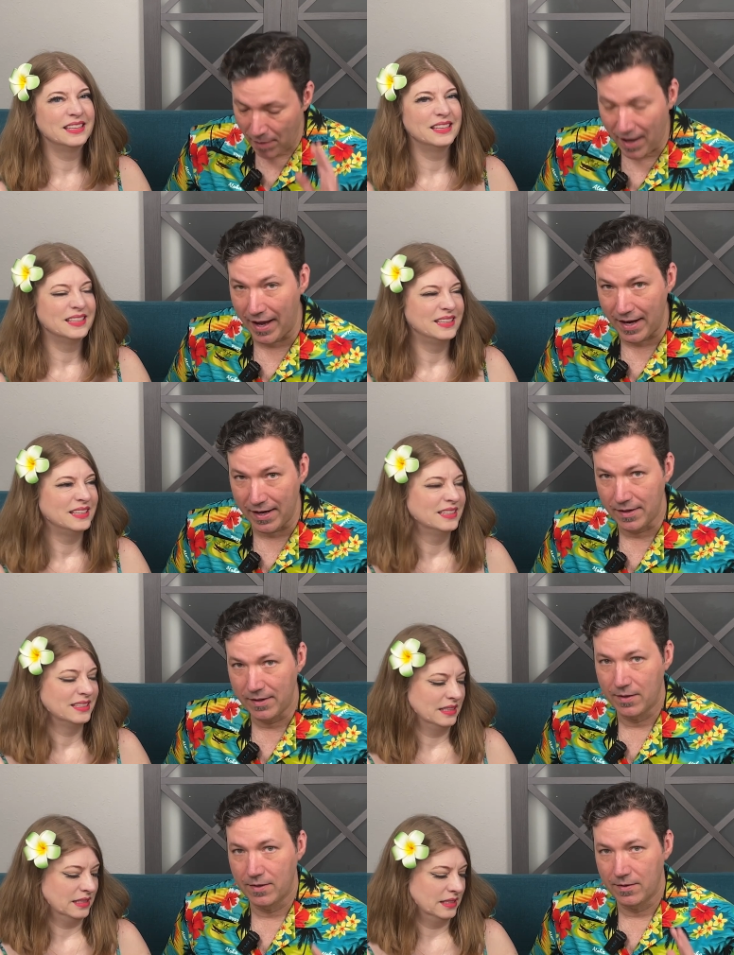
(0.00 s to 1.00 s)
Speaker 1: buy
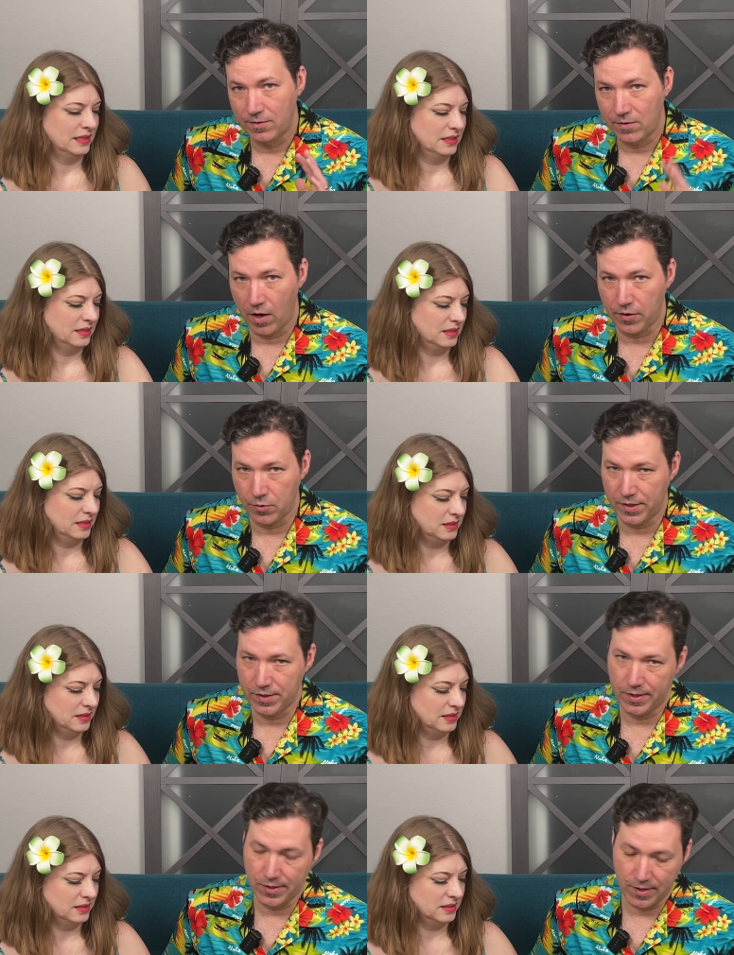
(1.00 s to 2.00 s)
dog
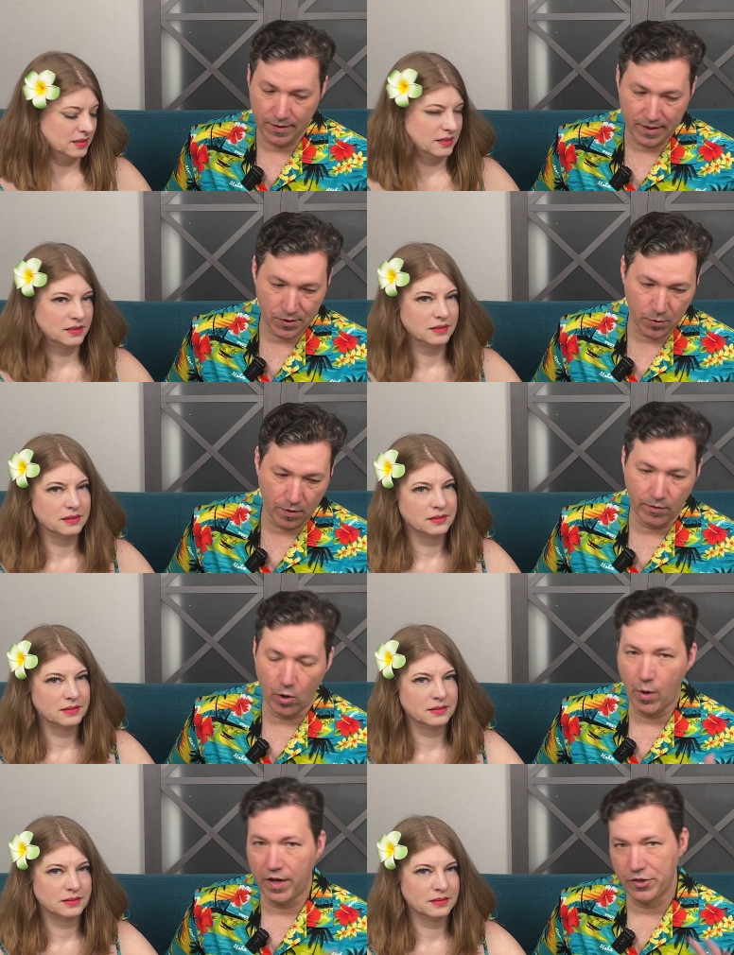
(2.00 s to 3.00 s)
dresses in the sort of
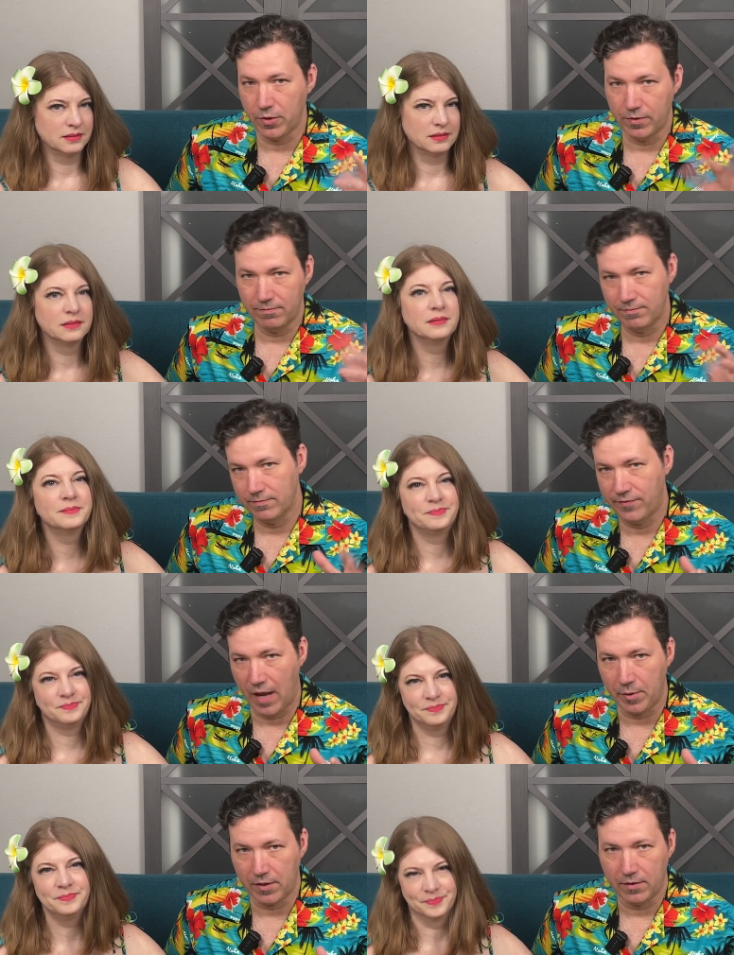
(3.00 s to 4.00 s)
aloha shirt
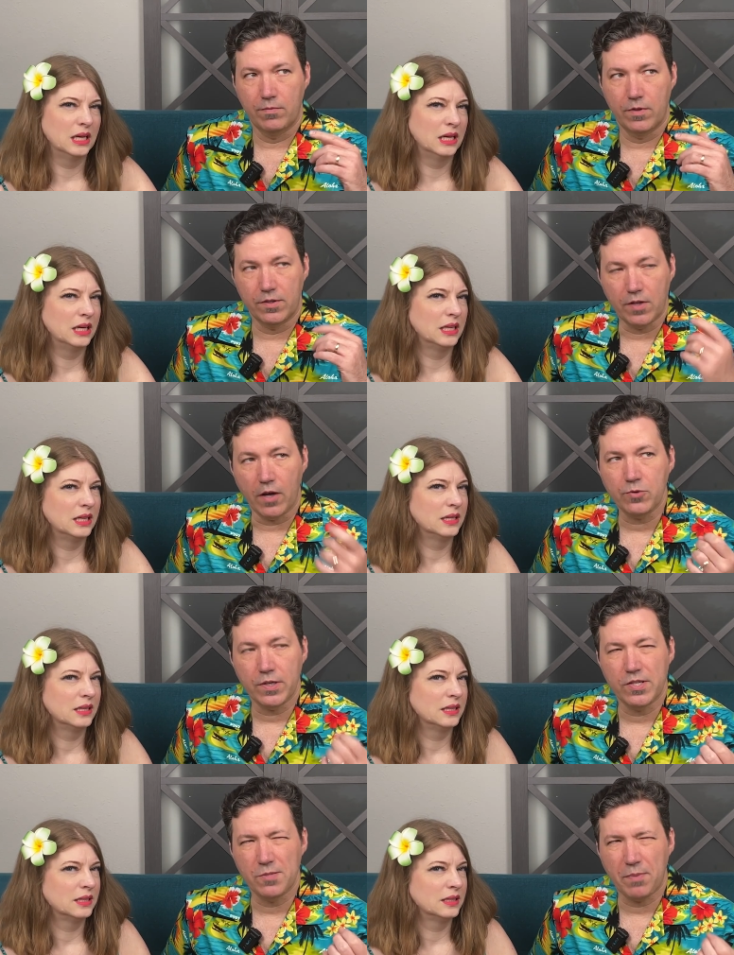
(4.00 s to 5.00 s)
fabric. The dog
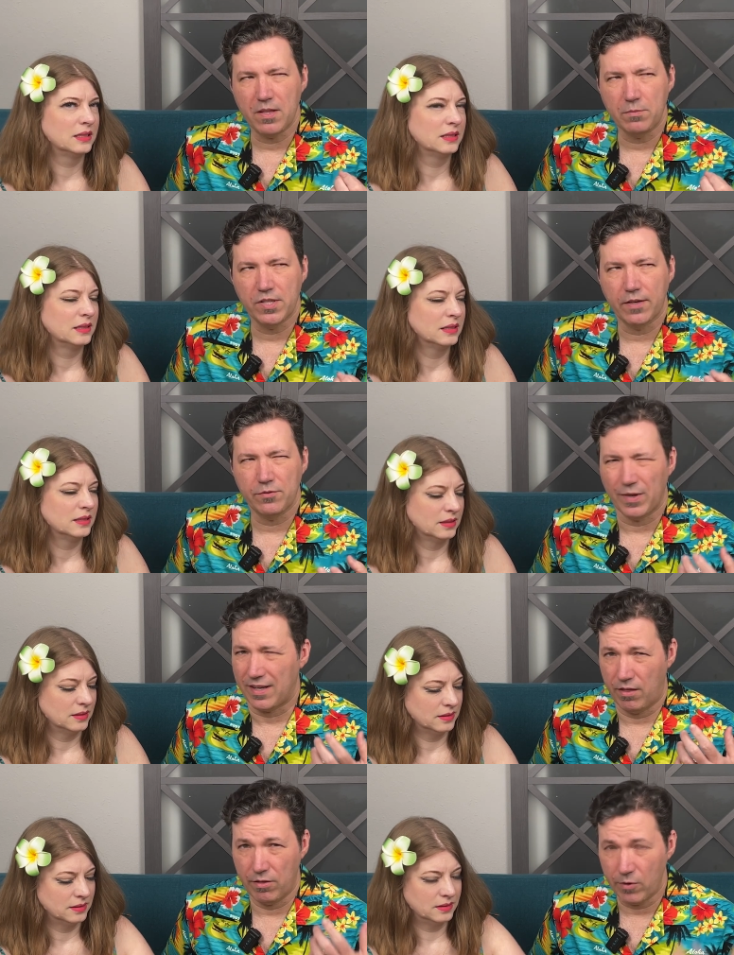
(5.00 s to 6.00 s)
dresses by themselves were
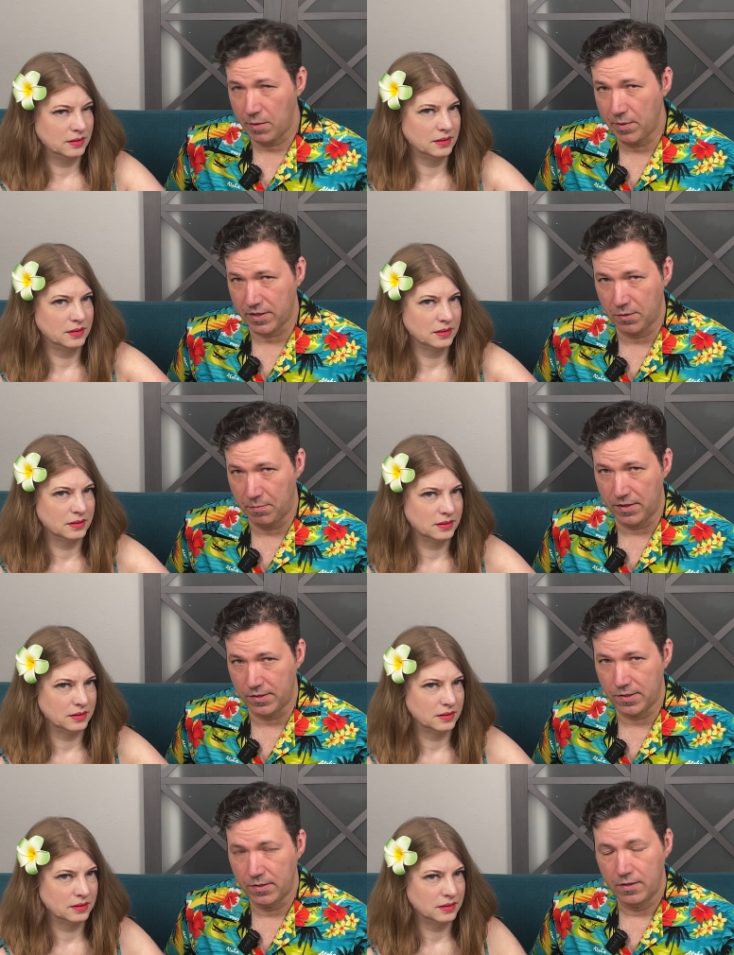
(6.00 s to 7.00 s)
like 30 bucks a
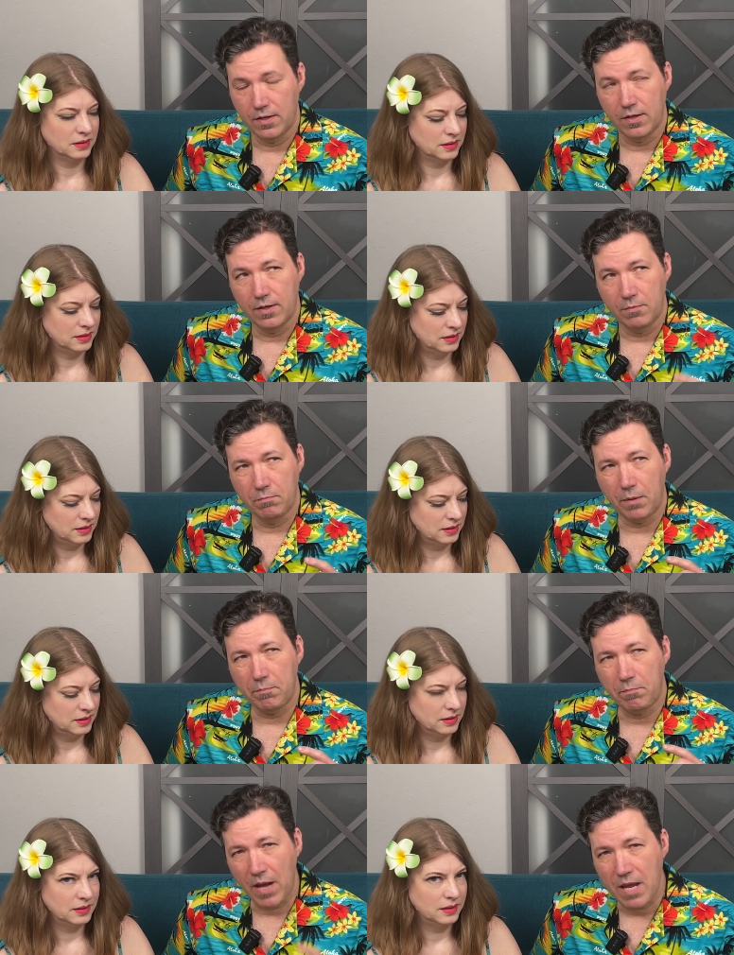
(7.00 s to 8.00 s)
piece,
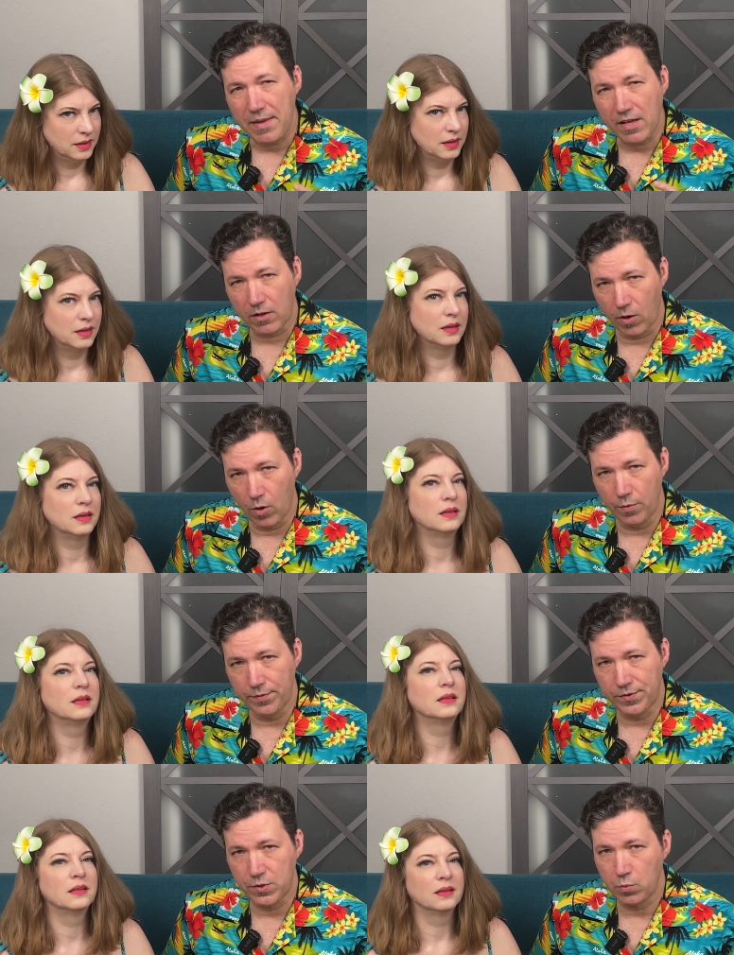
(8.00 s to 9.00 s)
but baby
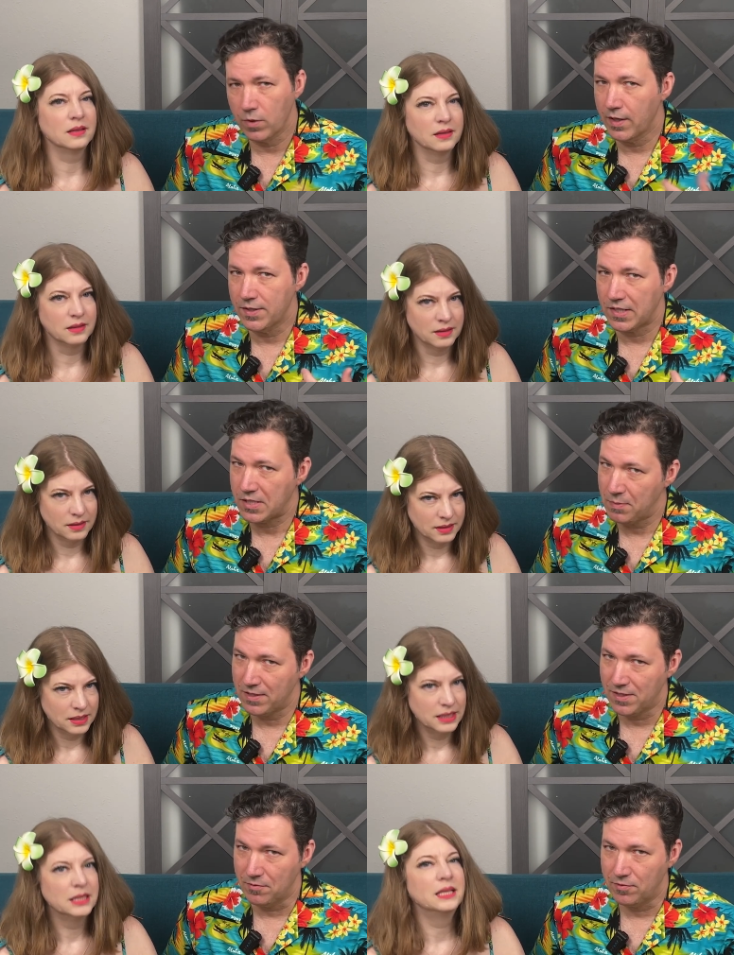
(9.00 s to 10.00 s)
clothes were less
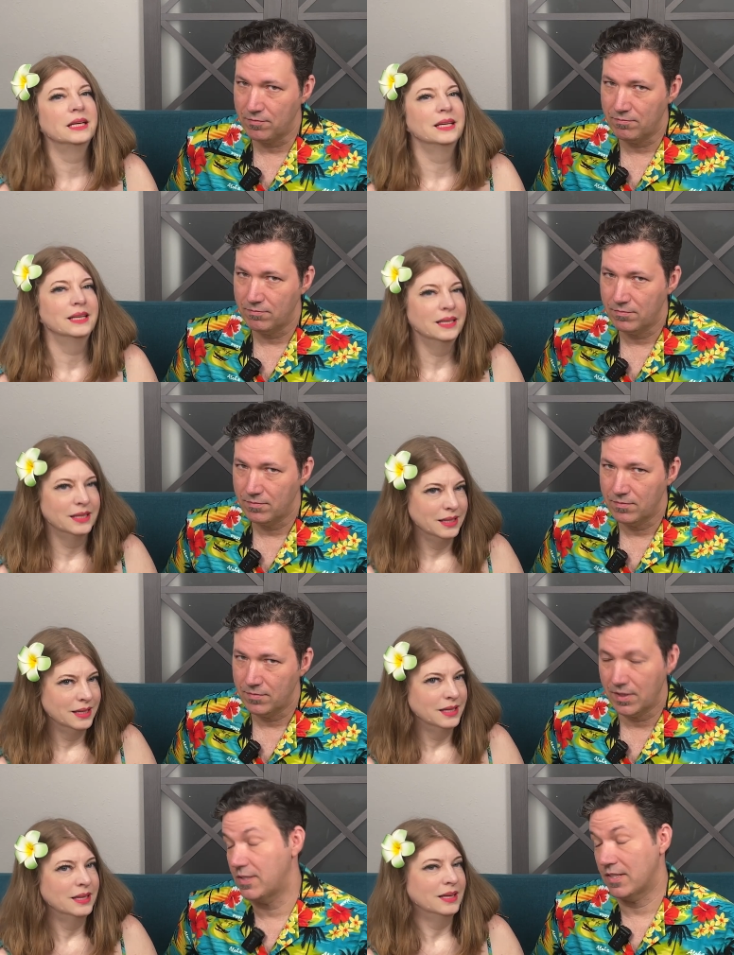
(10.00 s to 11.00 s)
expensive.
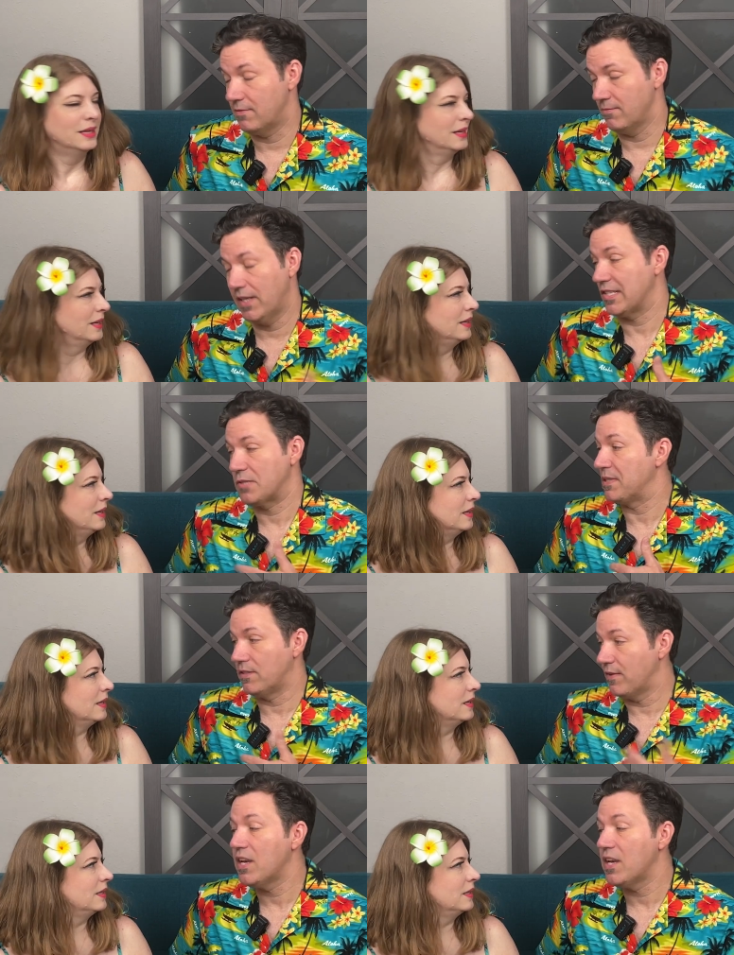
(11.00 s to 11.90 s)
Less, ex- less expensive